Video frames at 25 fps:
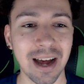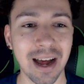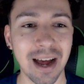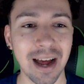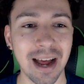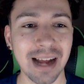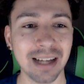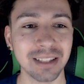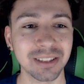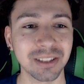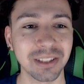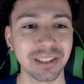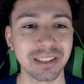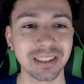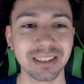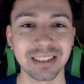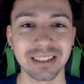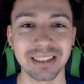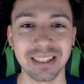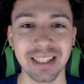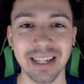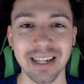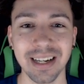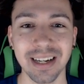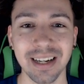As you can
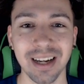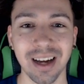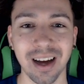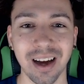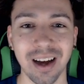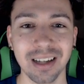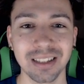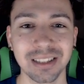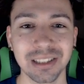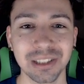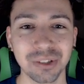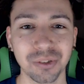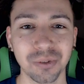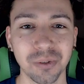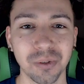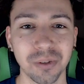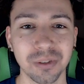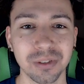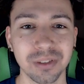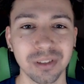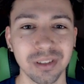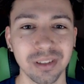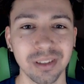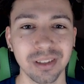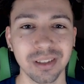see, I
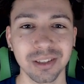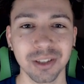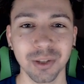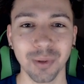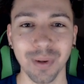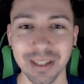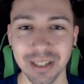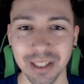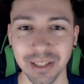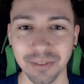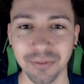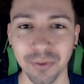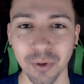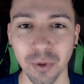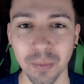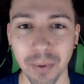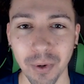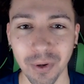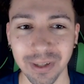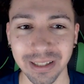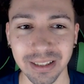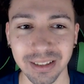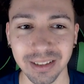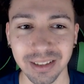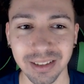scored 24
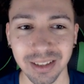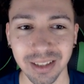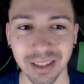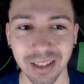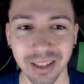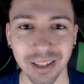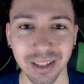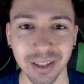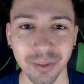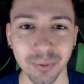points,